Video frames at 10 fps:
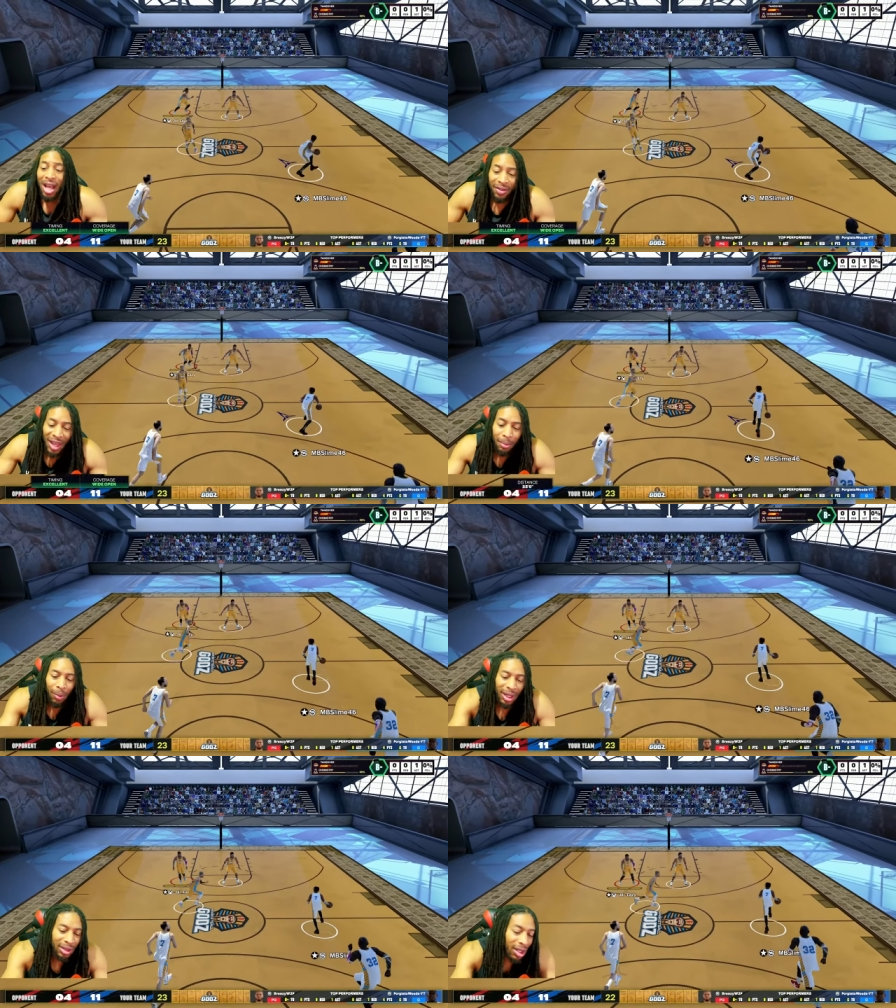That
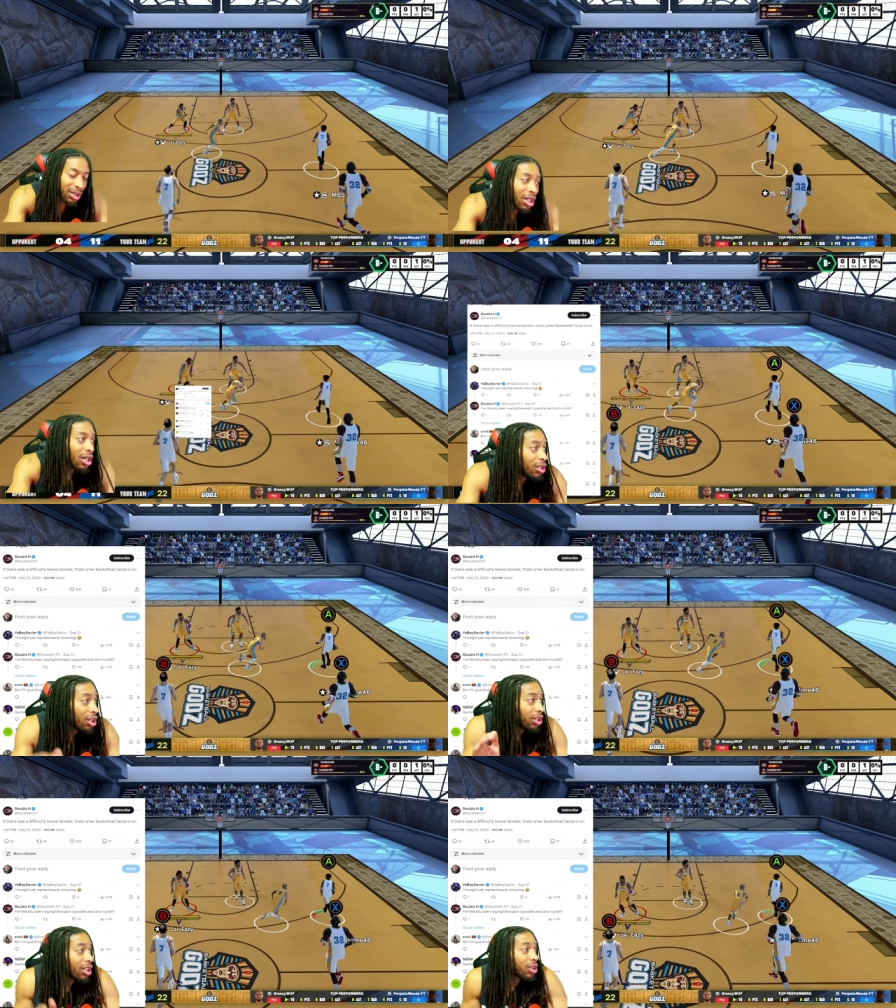brings us to
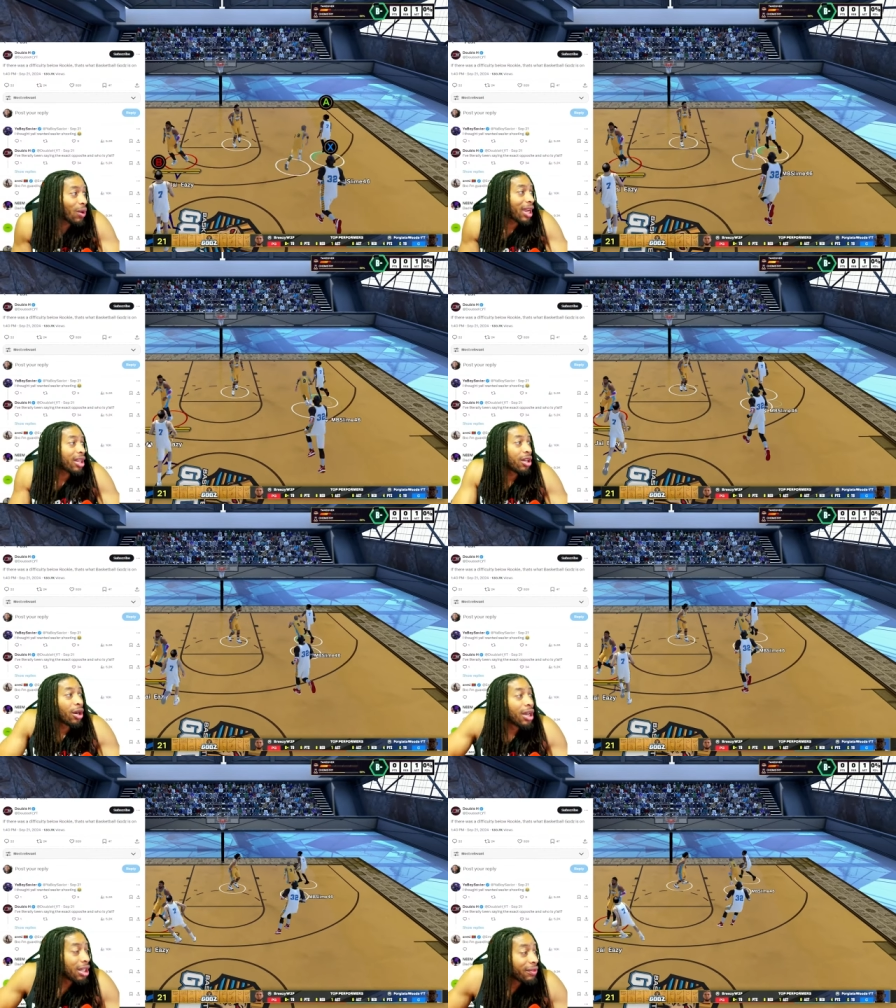this right here.
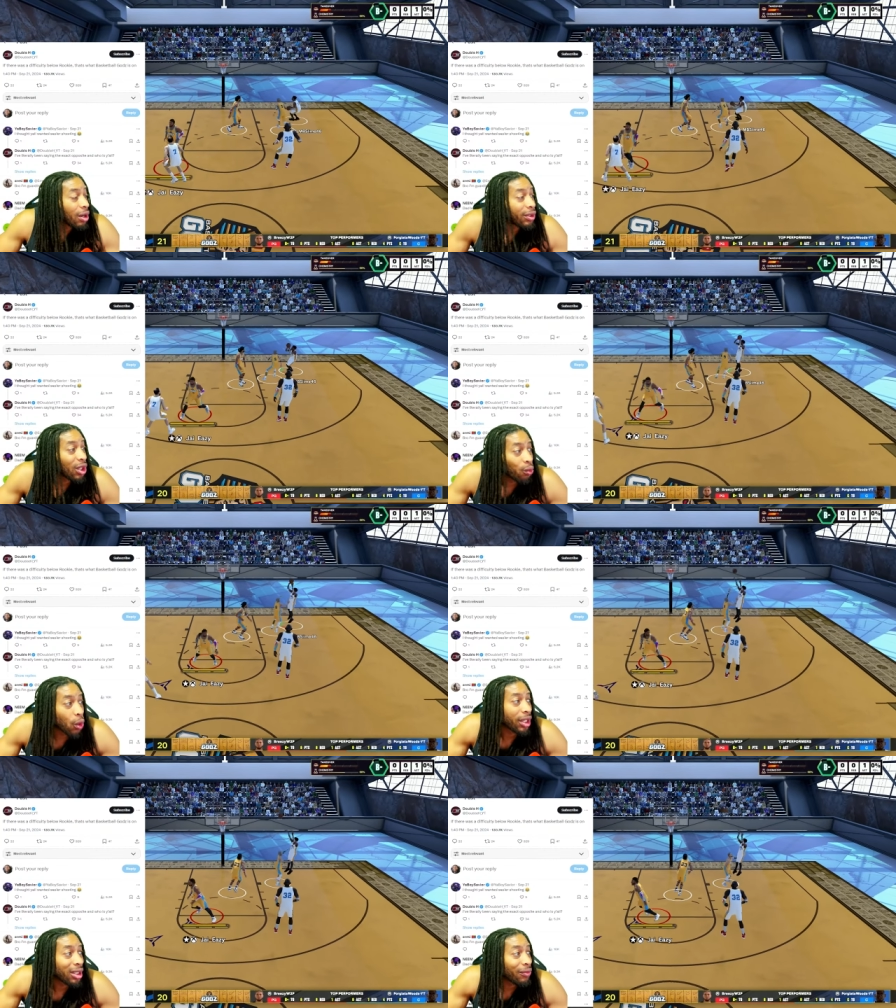If there was a
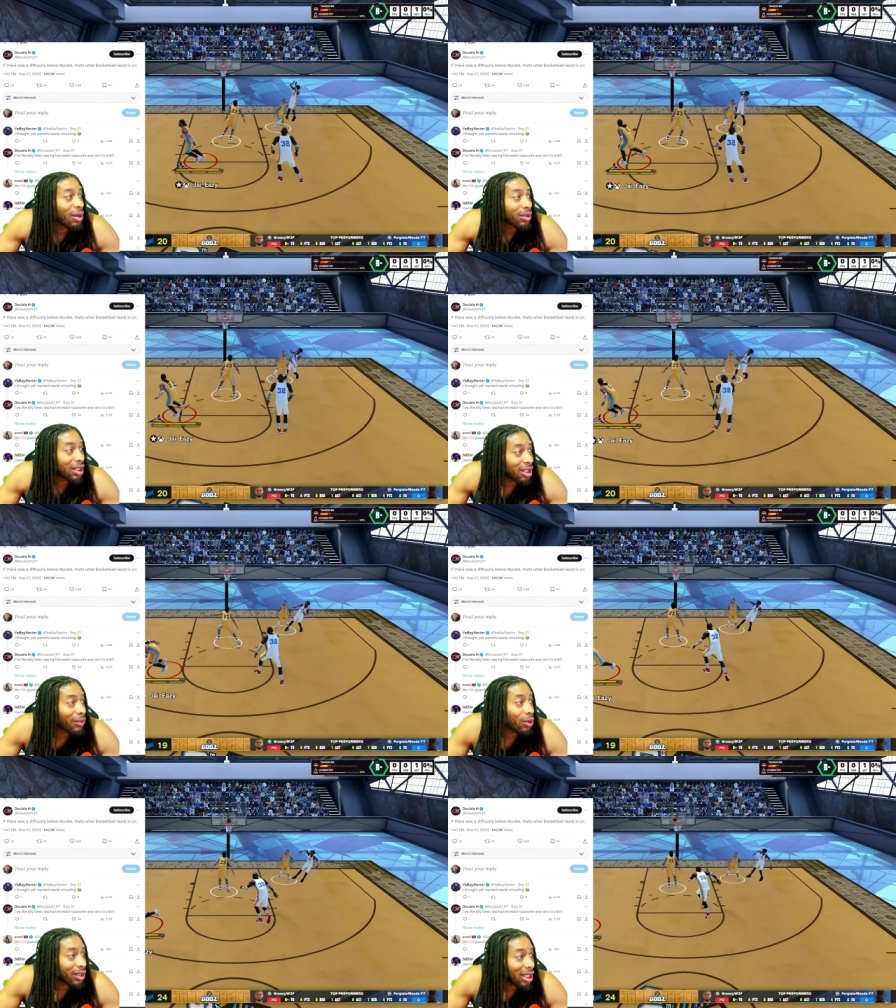if there was a
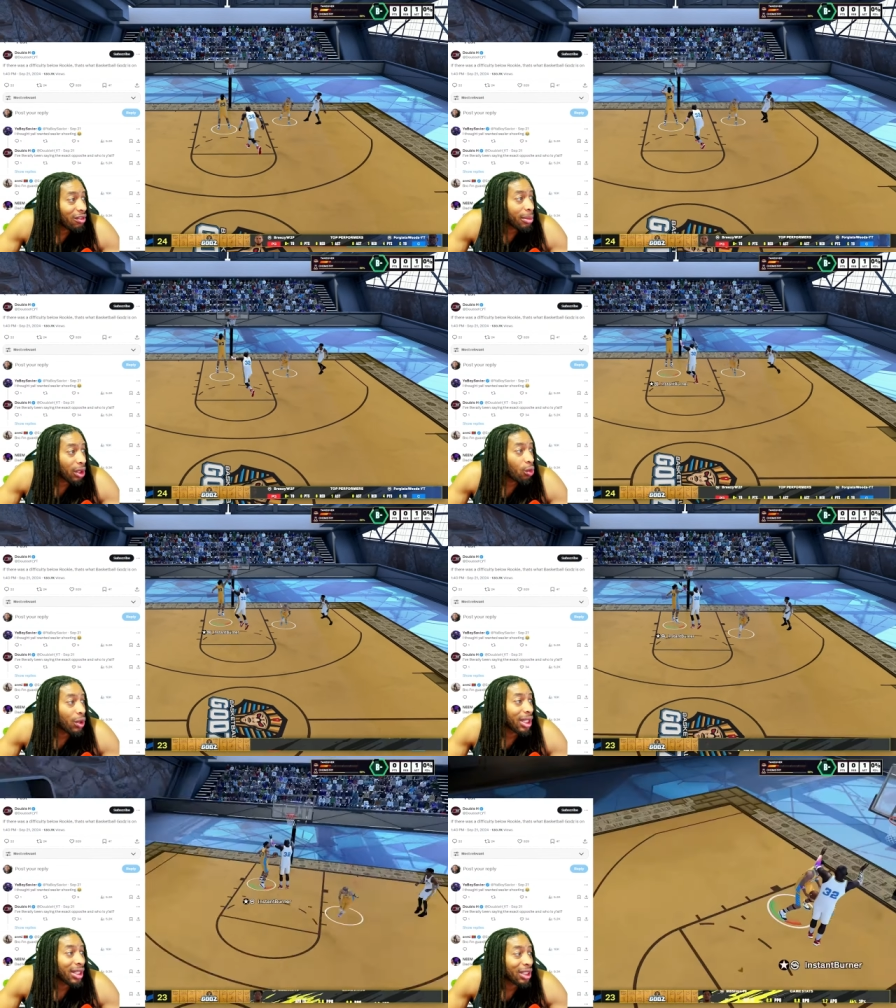difficulty level below
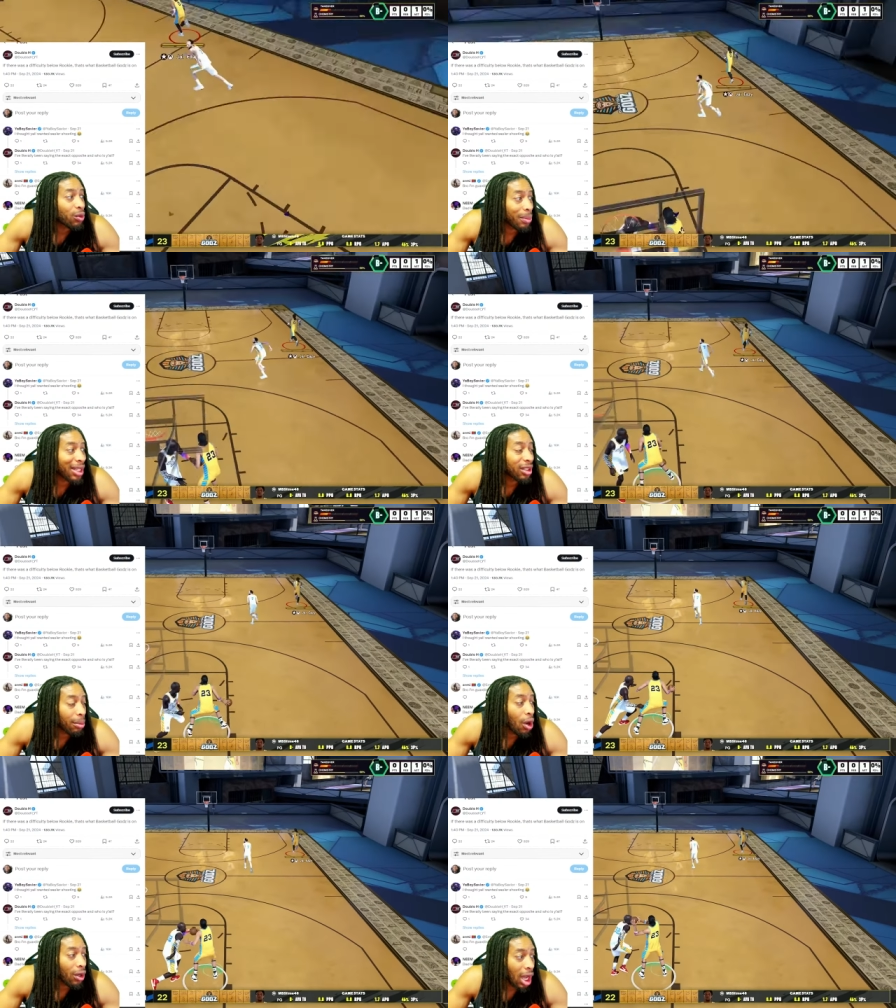rookie, that's what
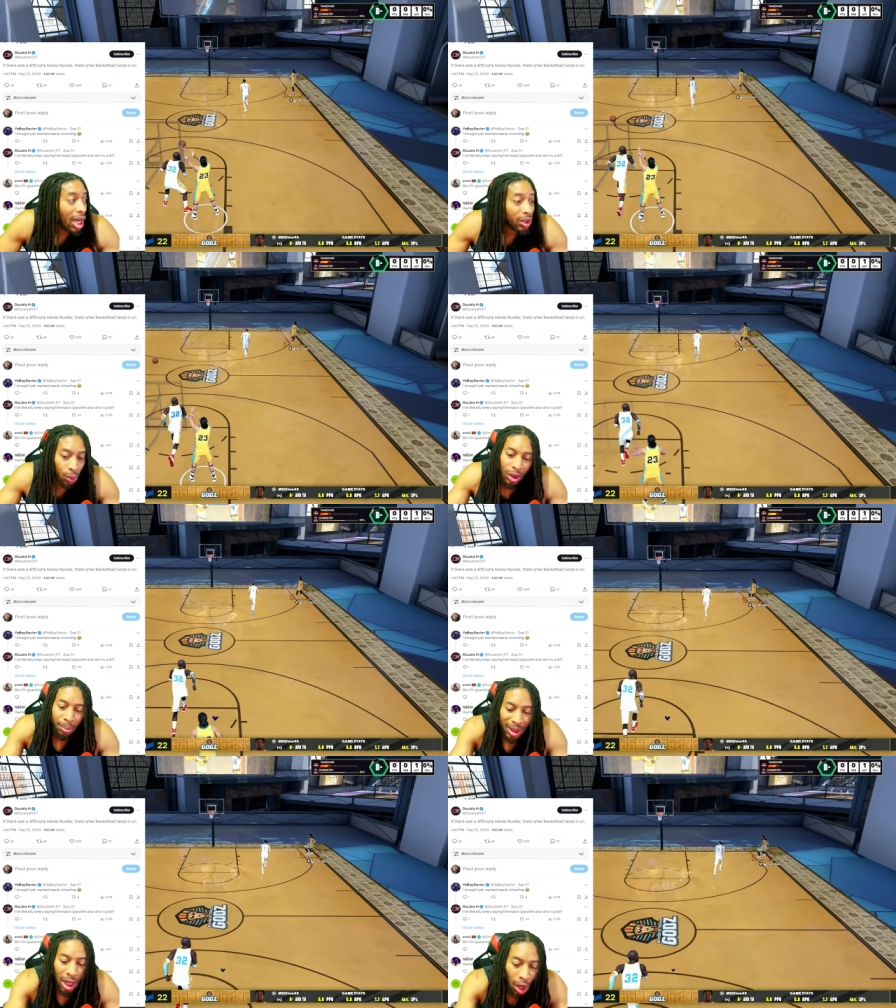basketball gods would
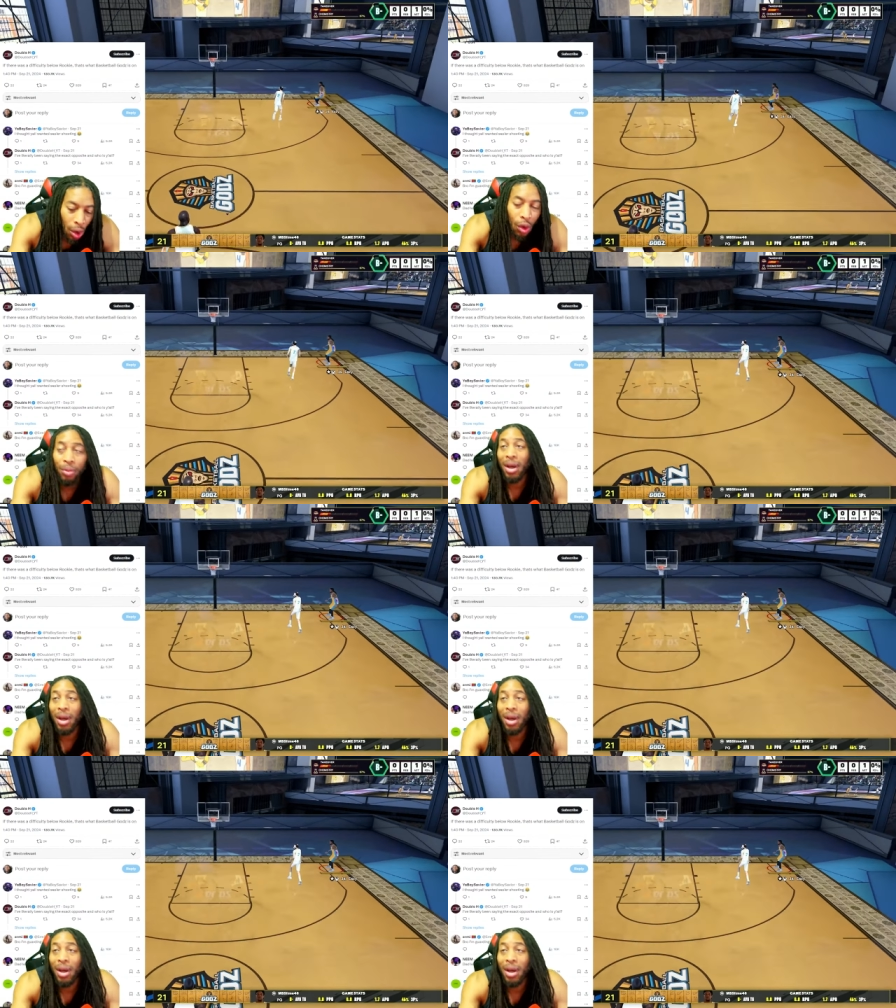be on,